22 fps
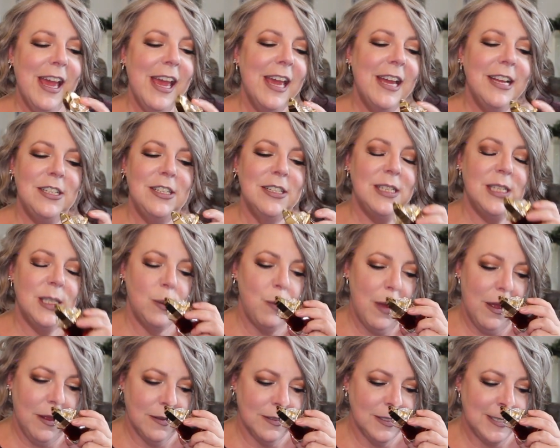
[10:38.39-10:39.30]
It just
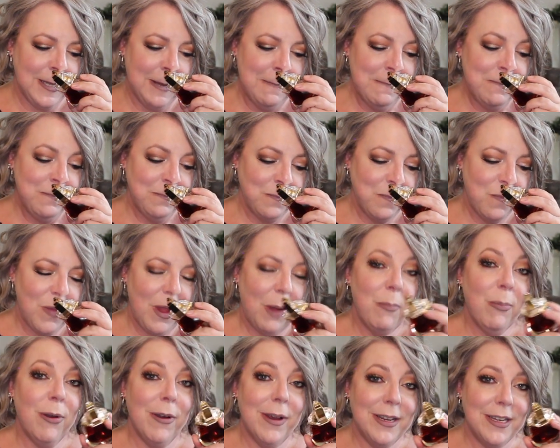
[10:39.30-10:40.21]
smells
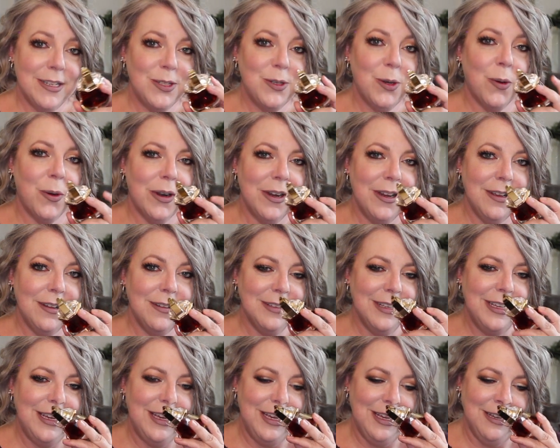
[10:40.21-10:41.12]

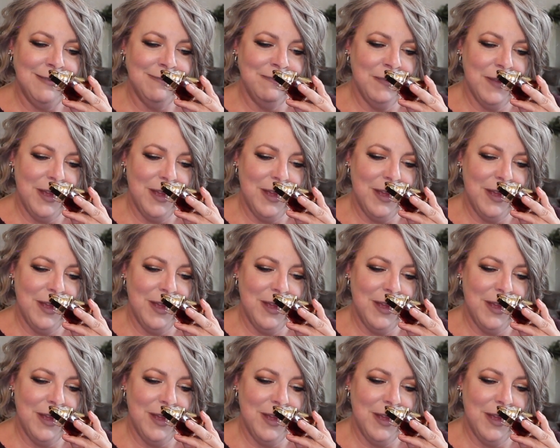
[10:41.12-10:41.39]
predatorially